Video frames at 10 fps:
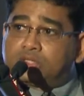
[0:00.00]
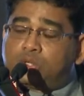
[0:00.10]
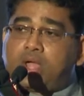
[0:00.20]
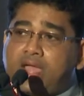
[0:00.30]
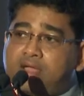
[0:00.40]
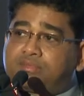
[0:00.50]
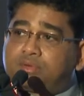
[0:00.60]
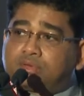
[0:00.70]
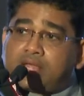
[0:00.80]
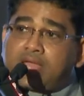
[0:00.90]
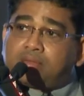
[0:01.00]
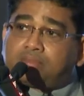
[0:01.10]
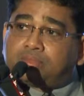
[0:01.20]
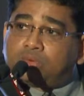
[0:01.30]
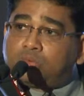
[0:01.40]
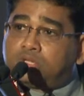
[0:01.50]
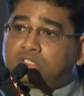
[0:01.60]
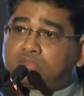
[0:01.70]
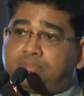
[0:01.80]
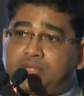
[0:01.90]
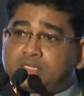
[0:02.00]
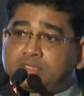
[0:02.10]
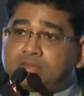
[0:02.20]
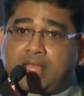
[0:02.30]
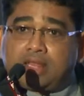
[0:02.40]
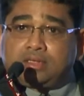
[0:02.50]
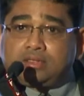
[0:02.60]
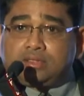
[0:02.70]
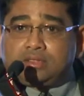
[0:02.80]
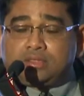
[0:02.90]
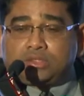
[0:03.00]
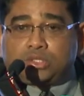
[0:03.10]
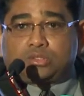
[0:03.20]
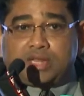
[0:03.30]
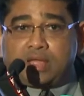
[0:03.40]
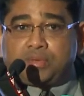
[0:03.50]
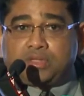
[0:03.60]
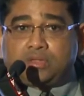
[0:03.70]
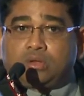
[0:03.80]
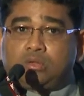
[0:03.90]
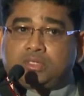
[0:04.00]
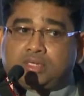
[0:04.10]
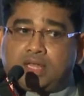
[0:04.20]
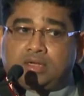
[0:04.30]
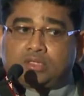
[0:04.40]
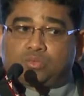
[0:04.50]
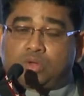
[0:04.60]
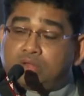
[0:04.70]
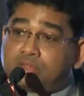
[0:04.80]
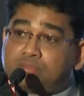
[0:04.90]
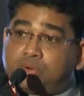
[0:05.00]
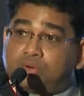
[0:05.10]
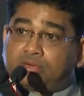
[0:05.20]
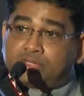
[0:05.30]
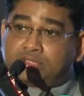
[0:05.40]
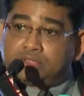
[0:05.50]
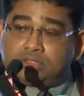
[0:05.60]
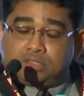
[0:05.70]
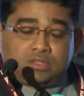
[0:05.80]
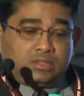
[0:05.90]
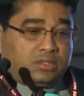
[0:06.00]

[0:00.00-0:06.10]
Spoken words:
You have to tap the world's best talent, so tapping the global talent is one of the important reasons.